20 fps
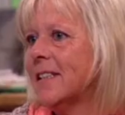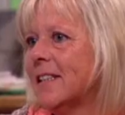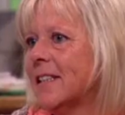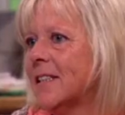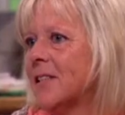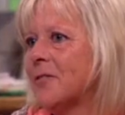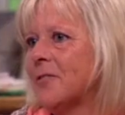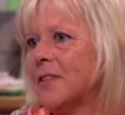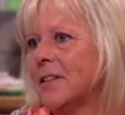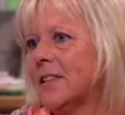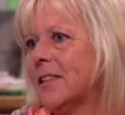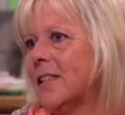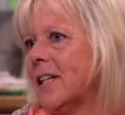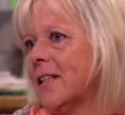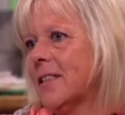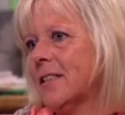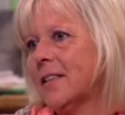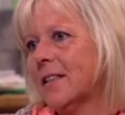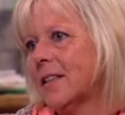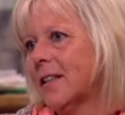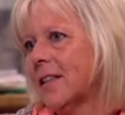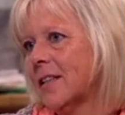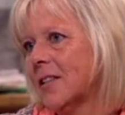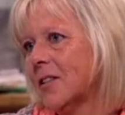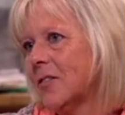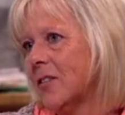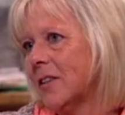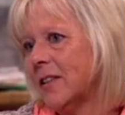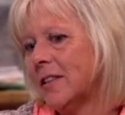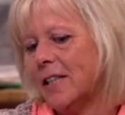is fantastic.
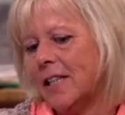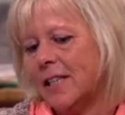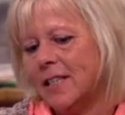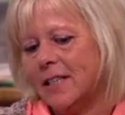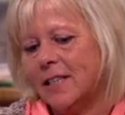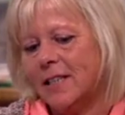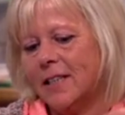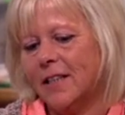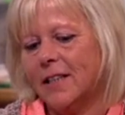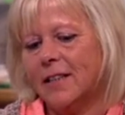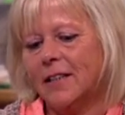Is fantastic.